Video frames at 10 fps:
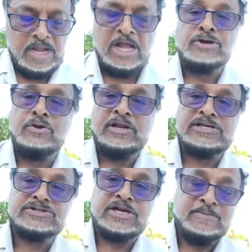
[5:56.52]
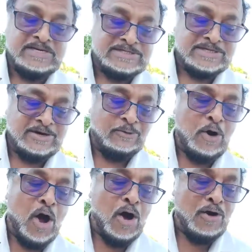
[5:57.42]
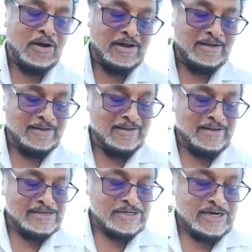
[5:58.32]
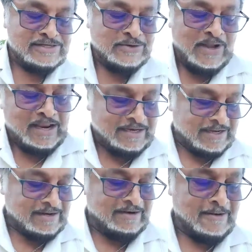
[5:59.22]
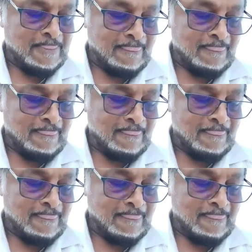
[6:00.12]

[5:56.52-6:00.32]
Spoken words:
And you know, ladies and gentlemen, this is in the raw, so there's no editing,